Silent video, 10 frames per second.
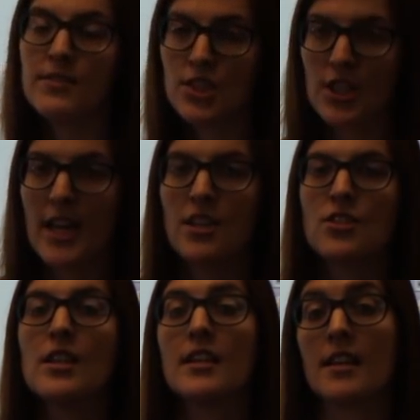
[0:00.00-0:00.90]
of the
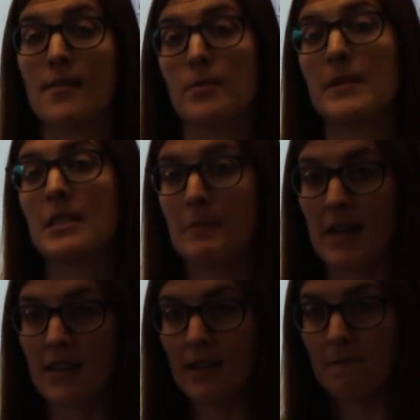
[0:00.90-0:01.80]
change in government
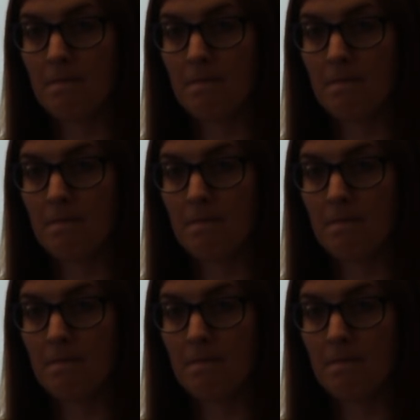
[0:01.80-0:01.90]
spending.